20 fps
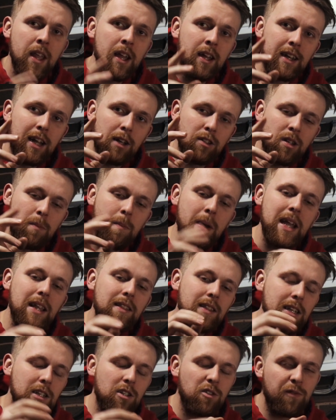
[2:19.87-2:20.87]
Now, to make
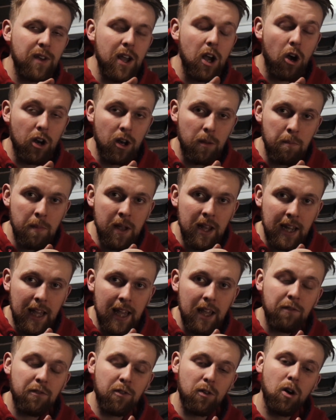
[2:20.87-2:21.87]
these fit on a
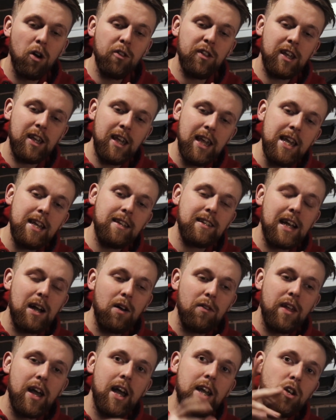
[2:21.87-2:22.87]
Mini, for all the geeks out there,